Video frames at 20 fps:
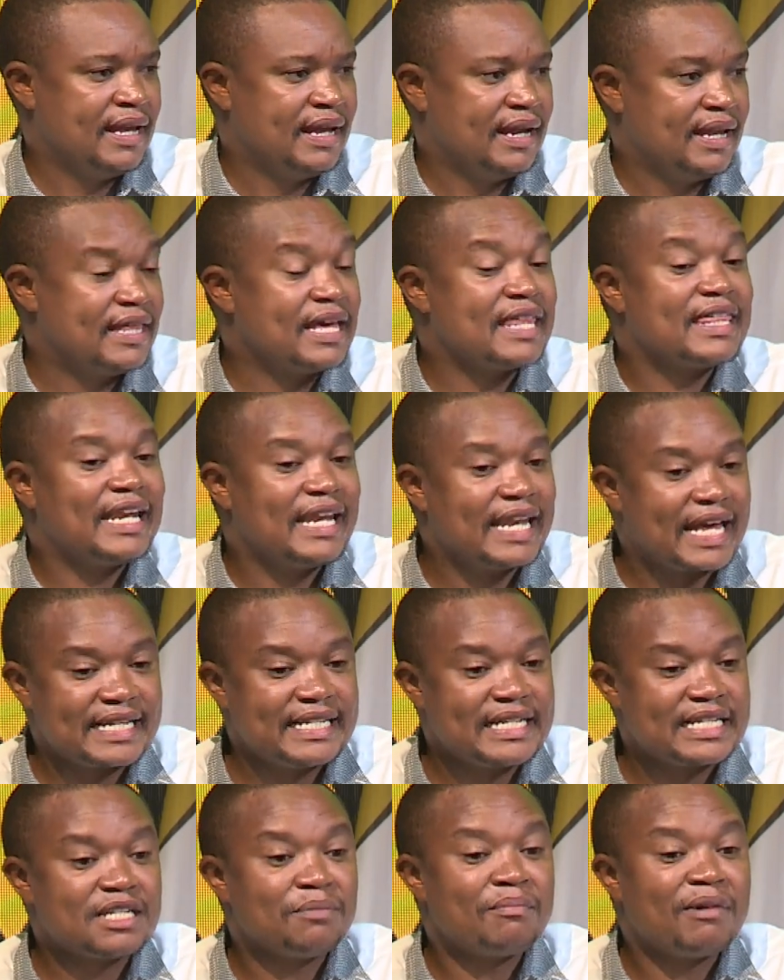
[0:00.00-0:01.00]
They are the
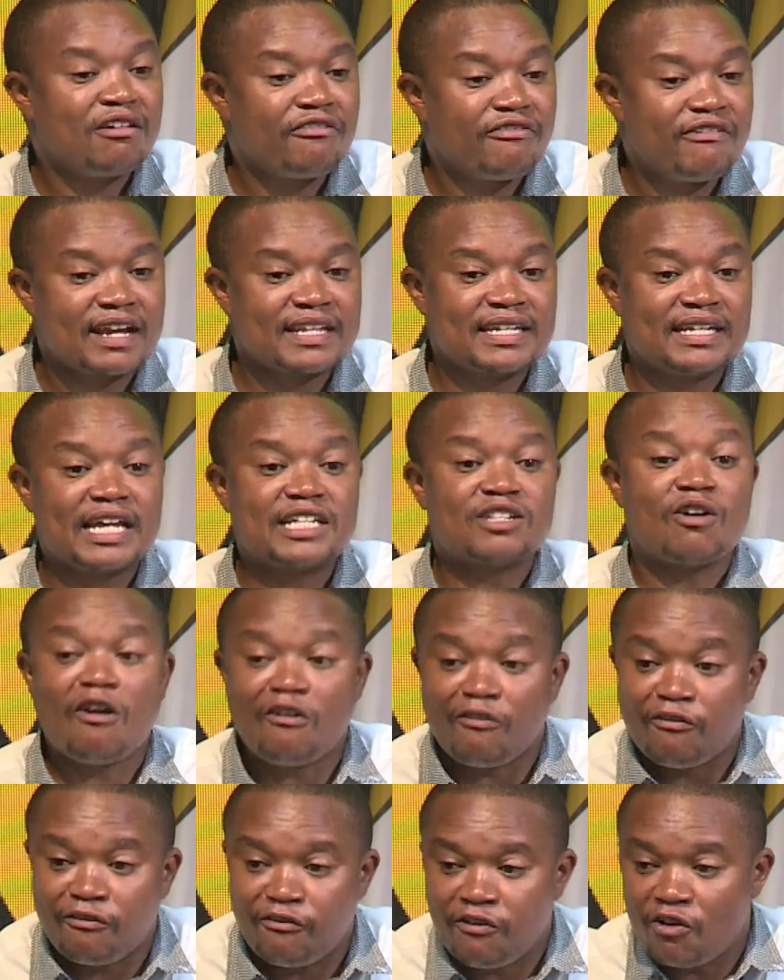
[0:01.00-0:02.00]
largest manufacturers
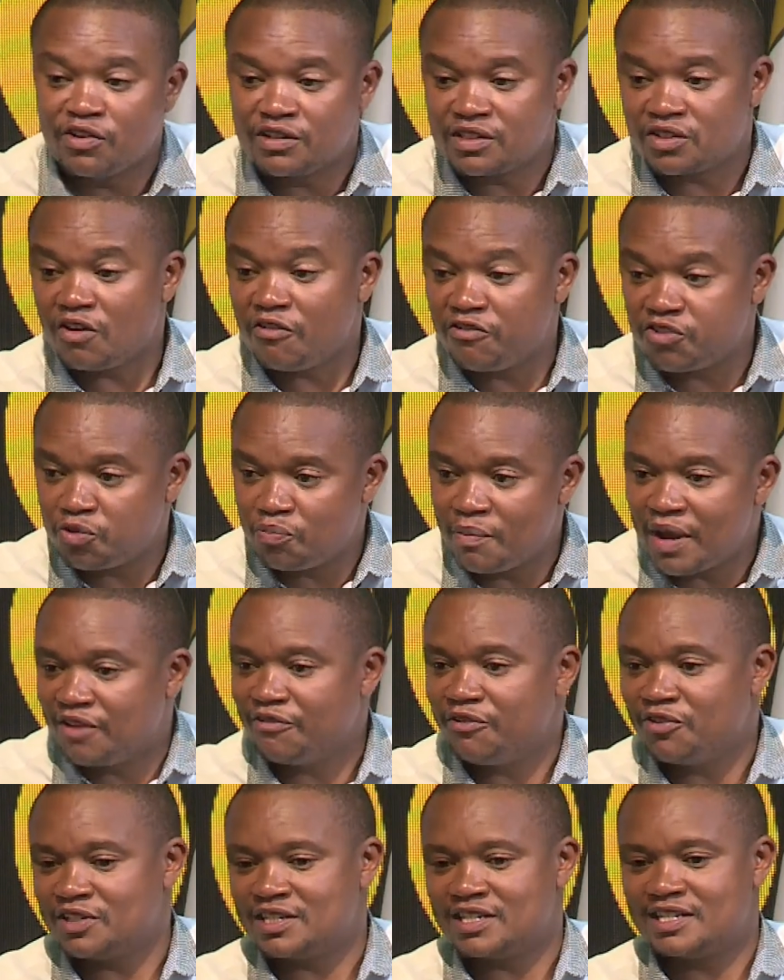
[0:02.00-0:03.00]
of phones, of
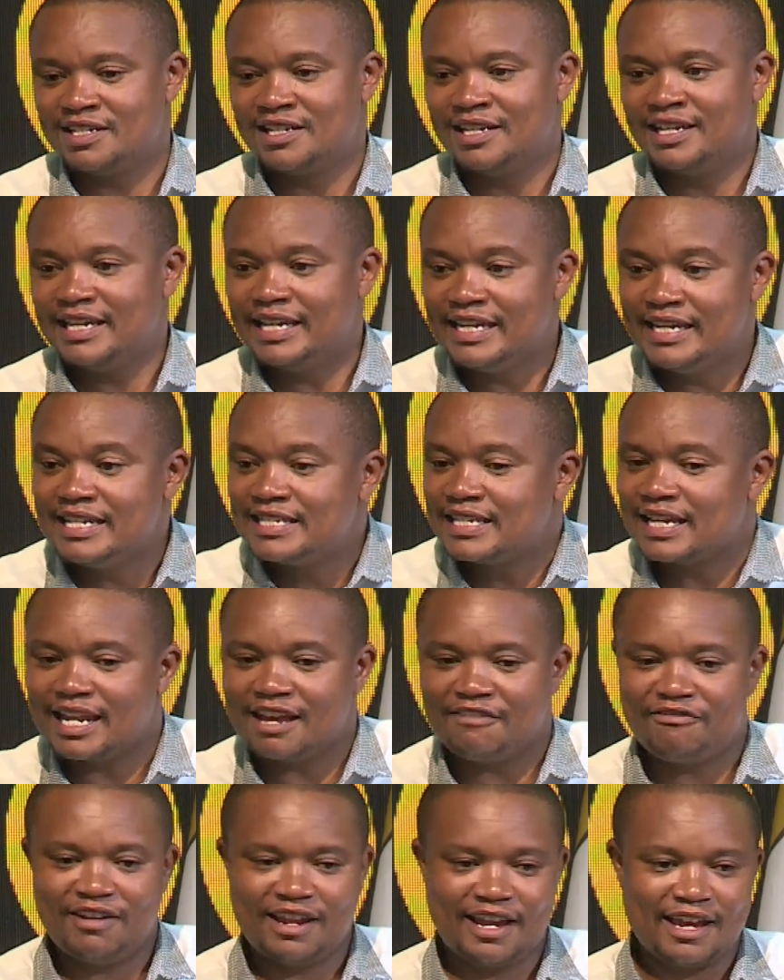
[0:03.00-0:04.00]
smartphones in Eastern
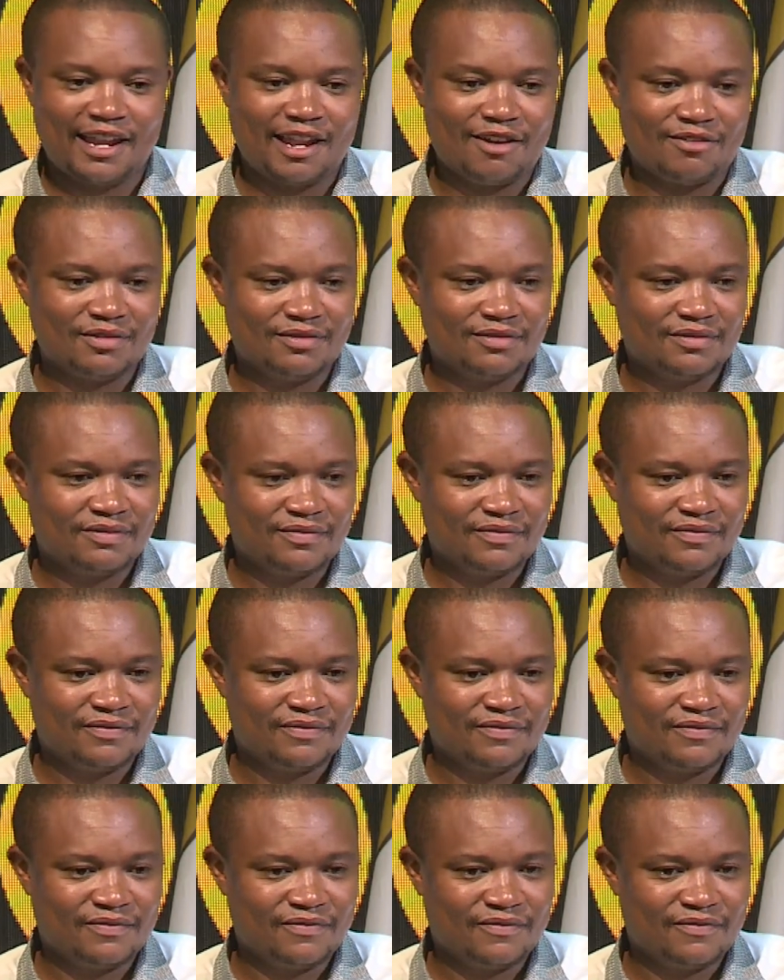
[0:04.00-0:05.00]
Africa now.
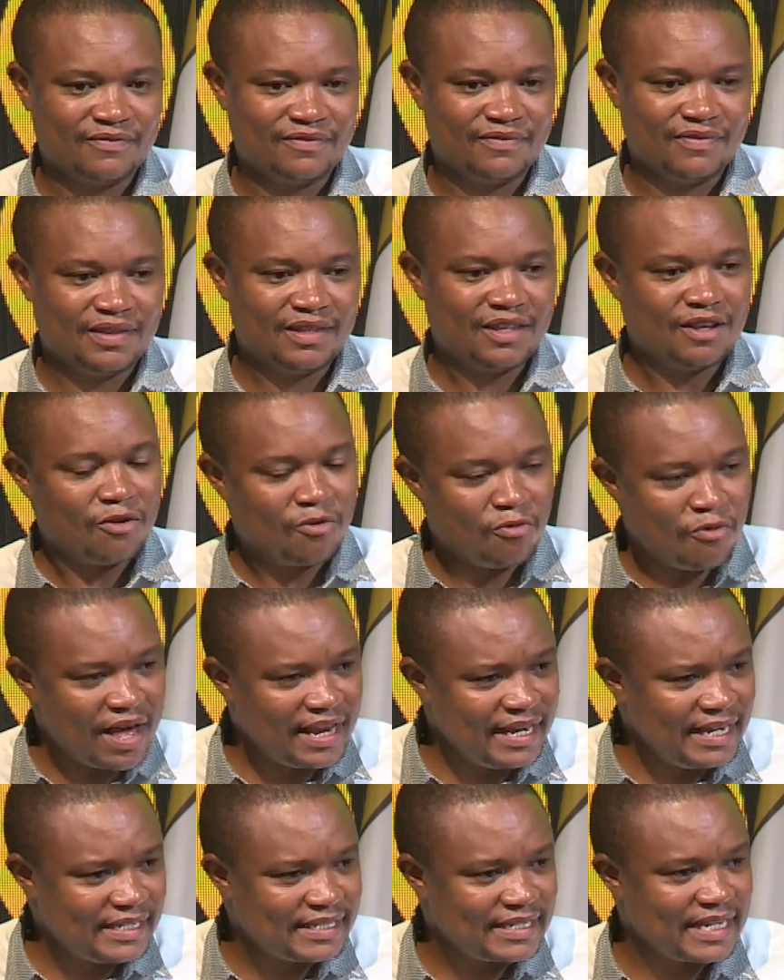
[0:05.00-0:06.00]

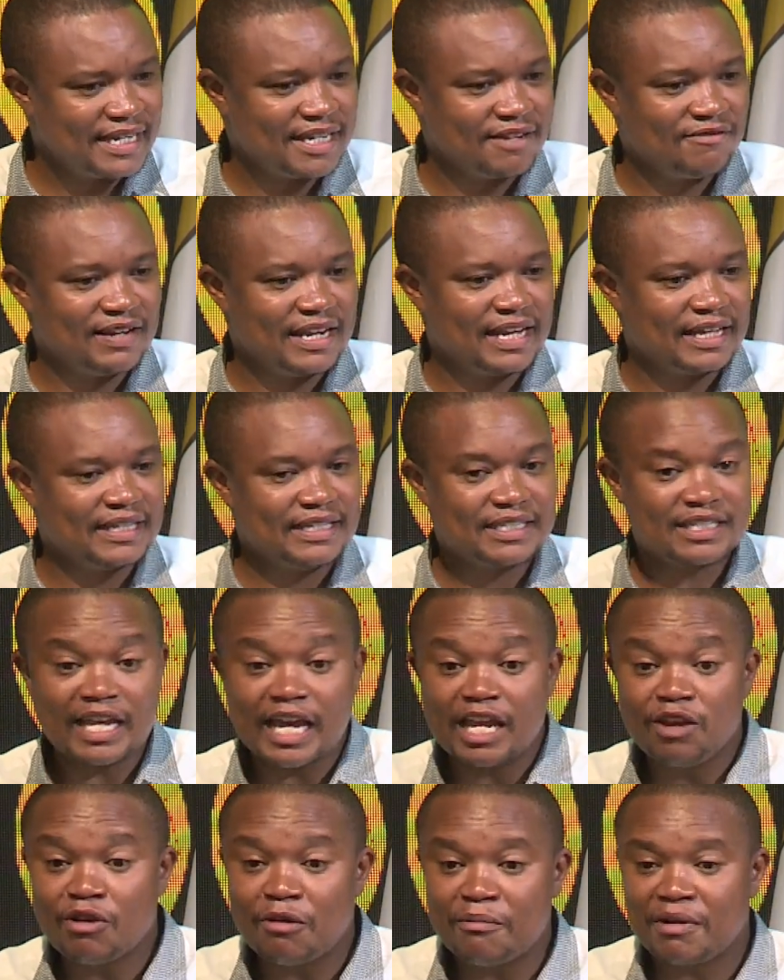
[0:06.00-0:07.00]
One incentive like this,
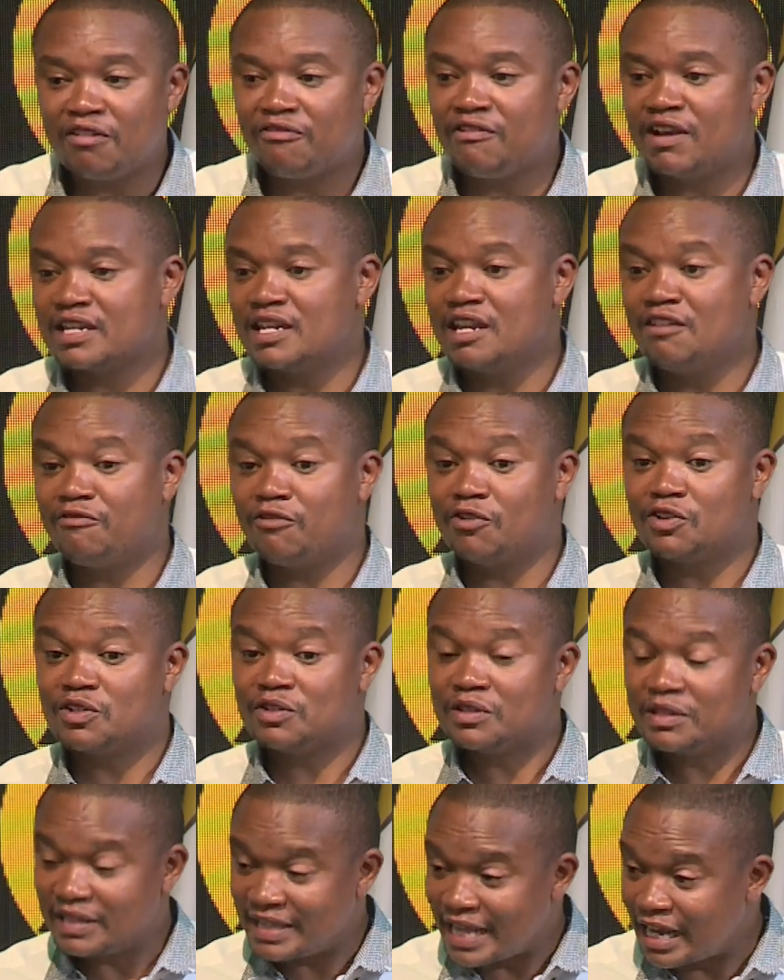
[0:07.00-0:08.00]
and we are manufacturing phones
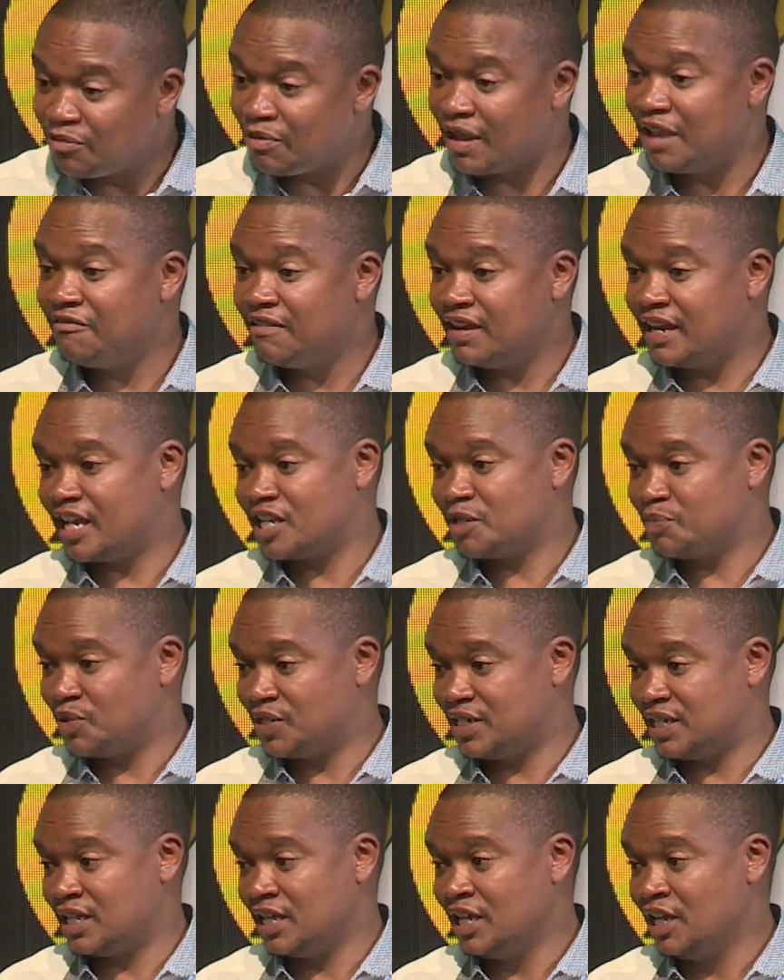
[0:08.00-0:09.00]
that we are even
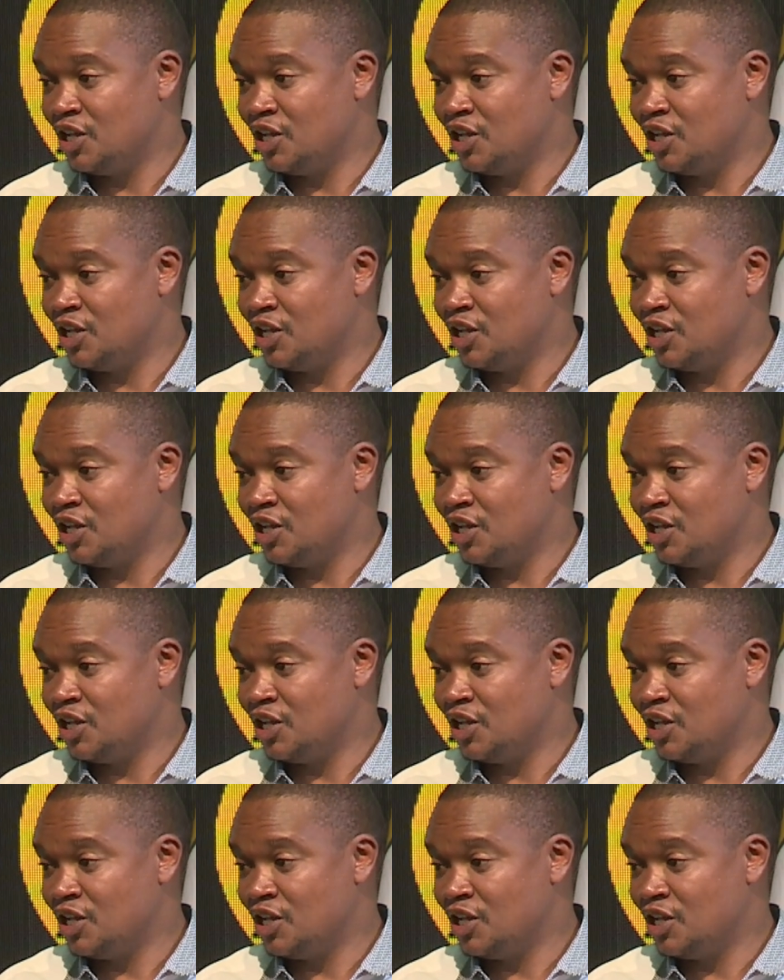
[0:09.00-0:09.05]
exporting.